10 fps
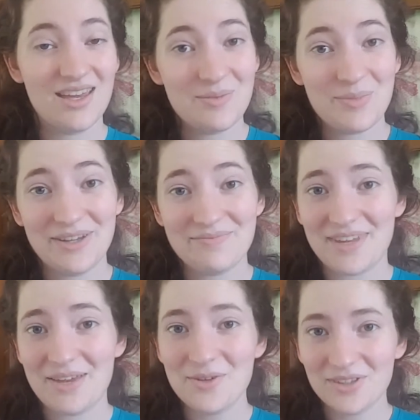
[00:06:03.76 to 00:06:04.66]
But
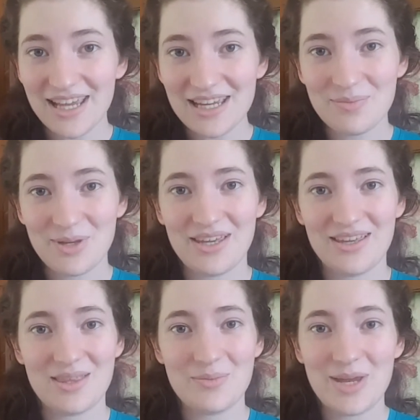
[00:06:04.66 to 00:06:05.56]
if you're like me,
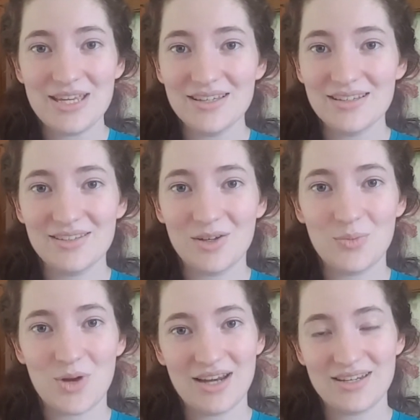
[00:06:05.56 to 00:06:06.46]
the basic slow
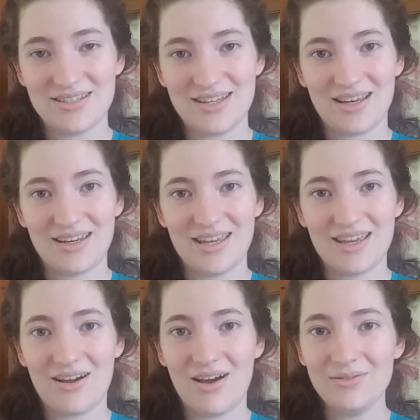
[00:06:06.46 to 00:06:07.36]
practice
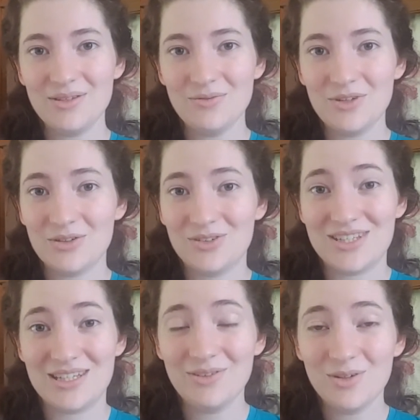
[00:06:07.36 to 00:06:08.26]
technique often feels
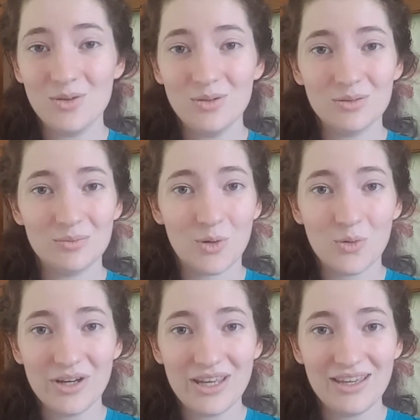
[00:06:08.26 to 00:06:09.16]
difficult,
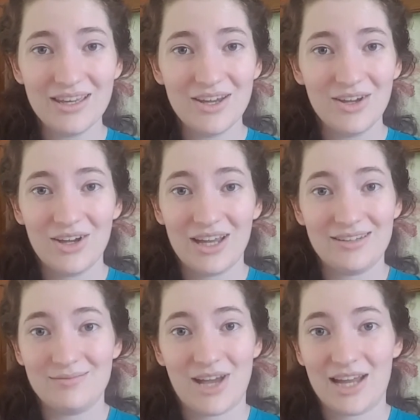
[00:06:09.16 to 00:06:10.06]
boring,
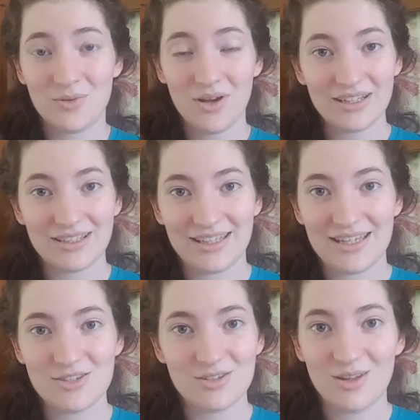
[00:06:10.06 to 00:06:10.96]
and ironically
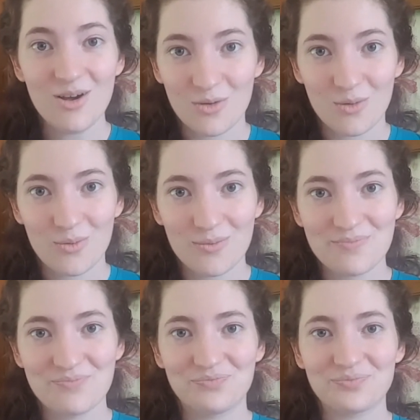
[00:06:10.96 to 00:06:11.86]
slow.
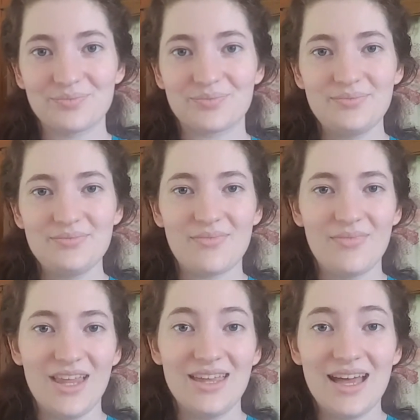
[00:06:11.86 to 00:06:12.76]

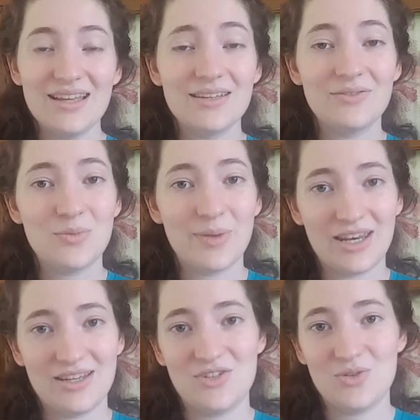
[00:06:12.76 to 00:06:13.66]
And that's if you
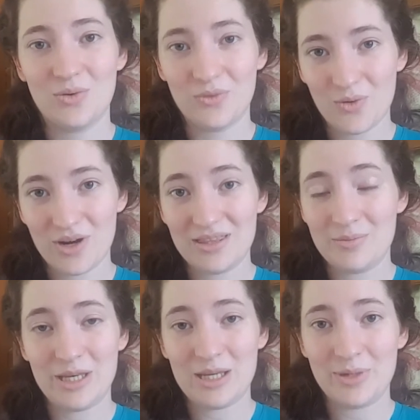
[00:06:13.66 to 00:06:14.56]
manage to avoid the
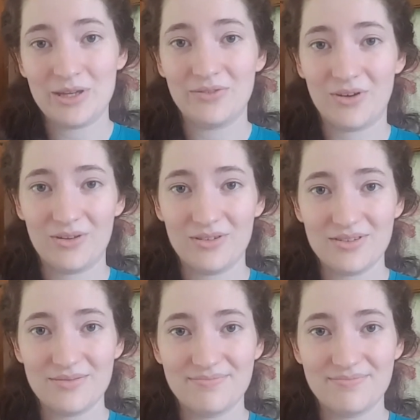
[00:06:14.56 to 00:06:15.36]
many pitfalls.